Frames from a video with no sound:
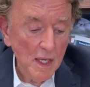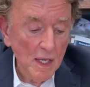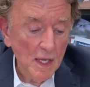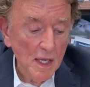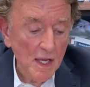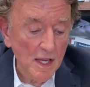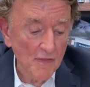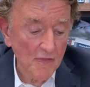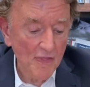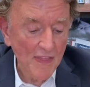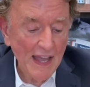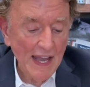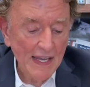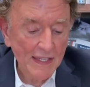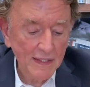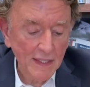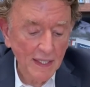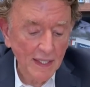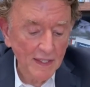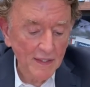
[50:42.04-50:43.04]
in
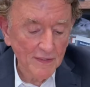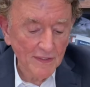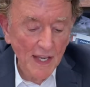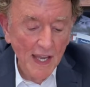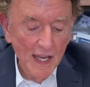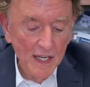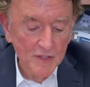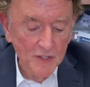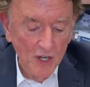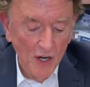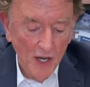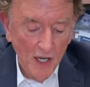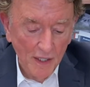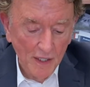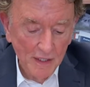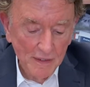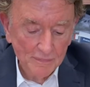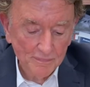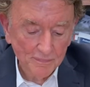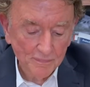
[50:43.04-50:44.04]
that, he is a hedgehog.
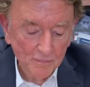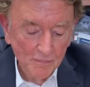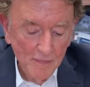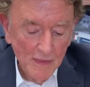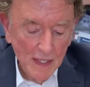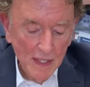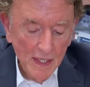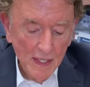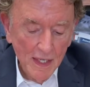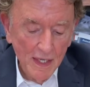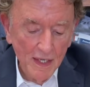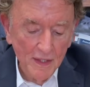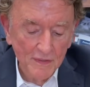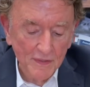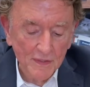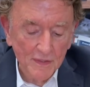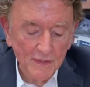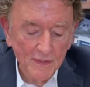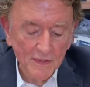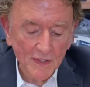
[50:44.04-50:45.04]
He has
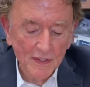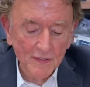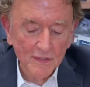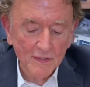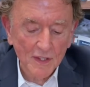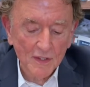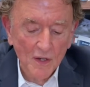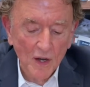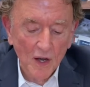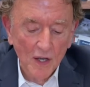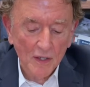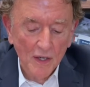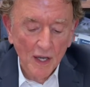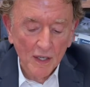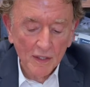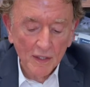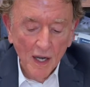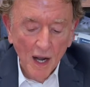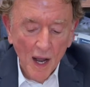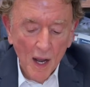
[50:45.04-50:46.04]
insisted on
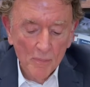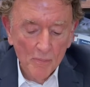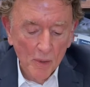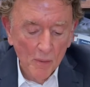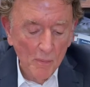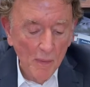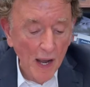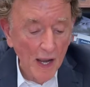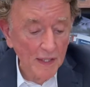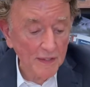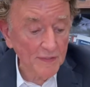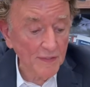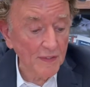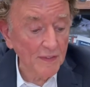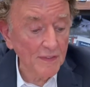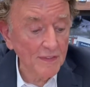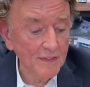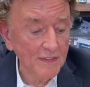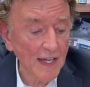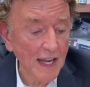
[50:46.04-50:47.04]
uncompromising
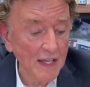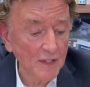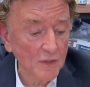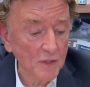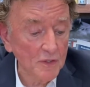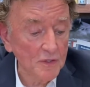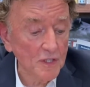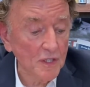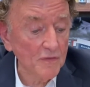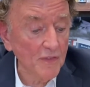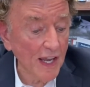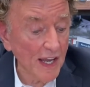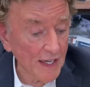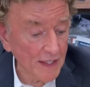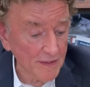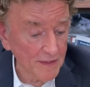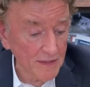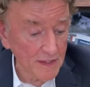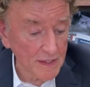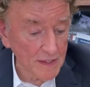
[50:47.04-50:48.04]
standards of
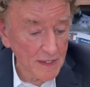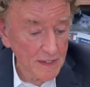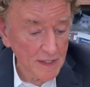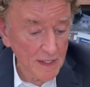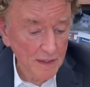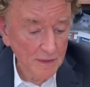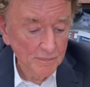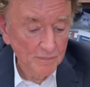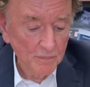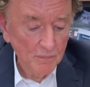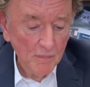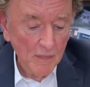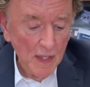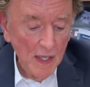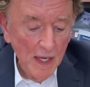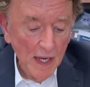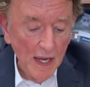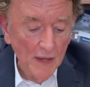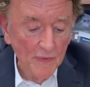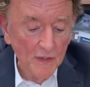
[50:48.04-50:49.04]
excellence.
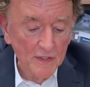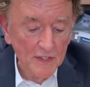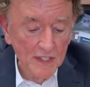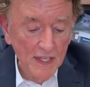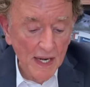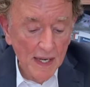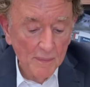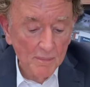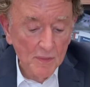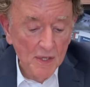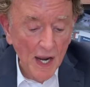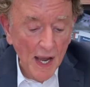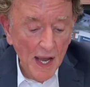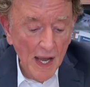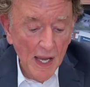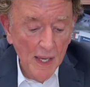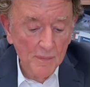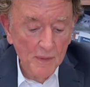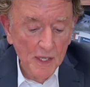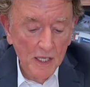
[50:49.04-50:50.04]
At the same
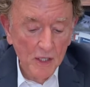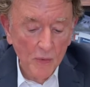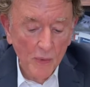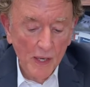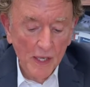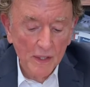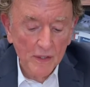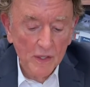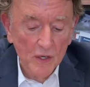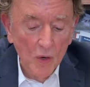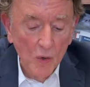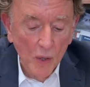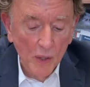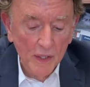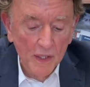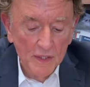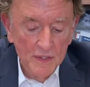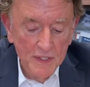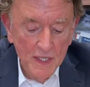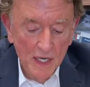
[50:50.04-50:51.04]
time, he created an
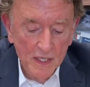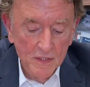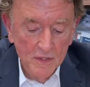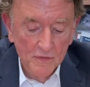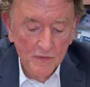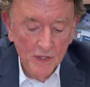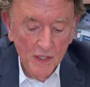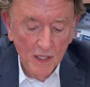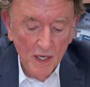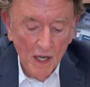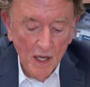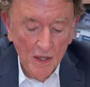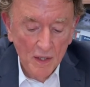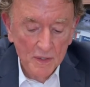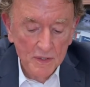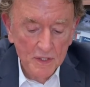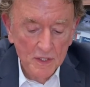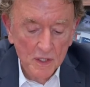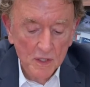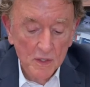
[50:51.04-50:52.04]
organization for the
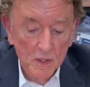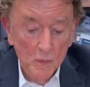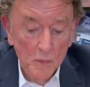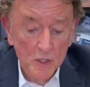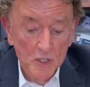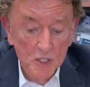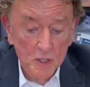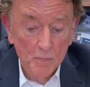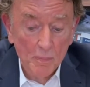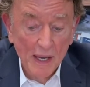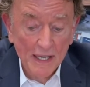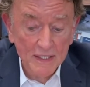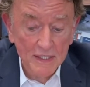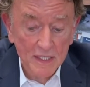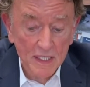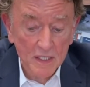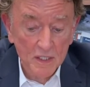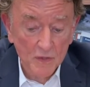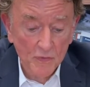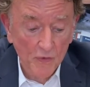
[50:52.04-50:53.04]
college that respects
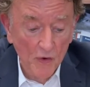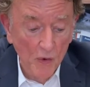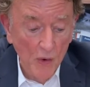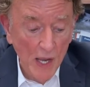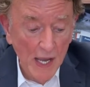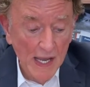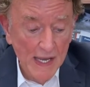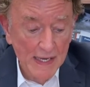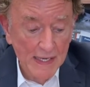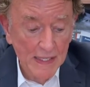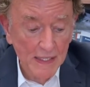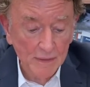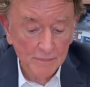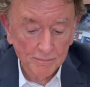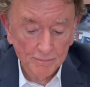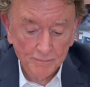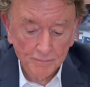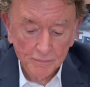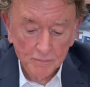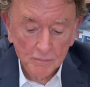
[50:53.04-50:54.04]
its variety
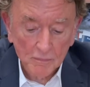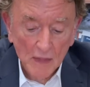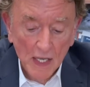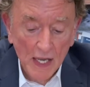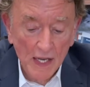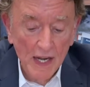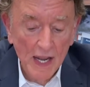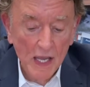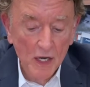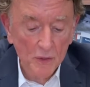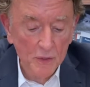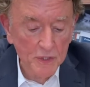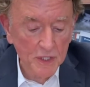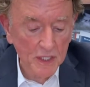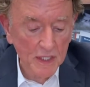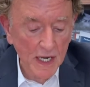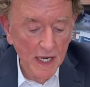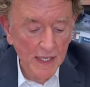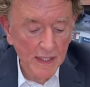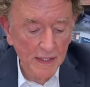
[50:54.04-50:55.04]
and
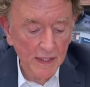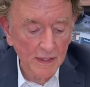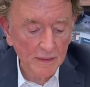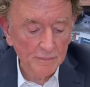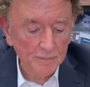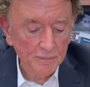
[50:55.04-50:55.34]
heterogeneity.